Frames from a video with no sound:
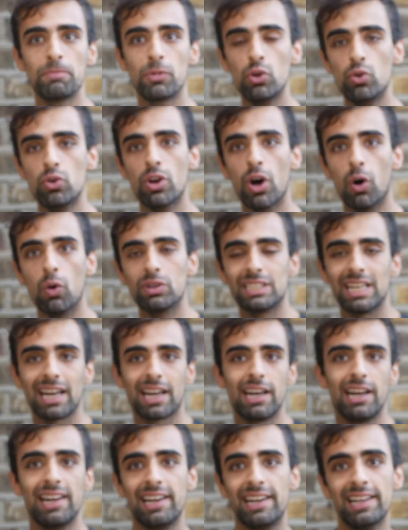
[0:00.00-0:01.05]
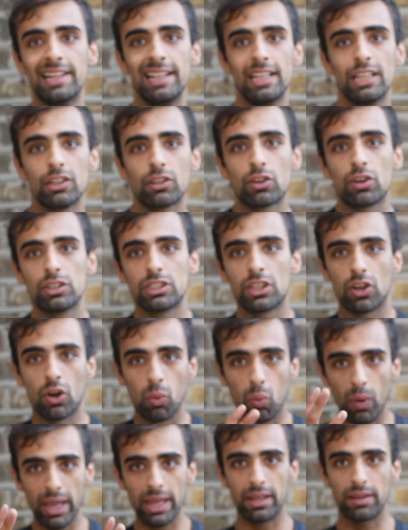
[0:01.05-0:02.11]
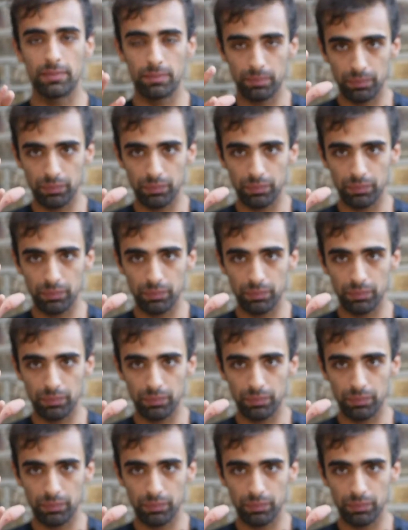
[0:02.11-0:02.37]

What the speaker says: Who knows, I could, because of the weight,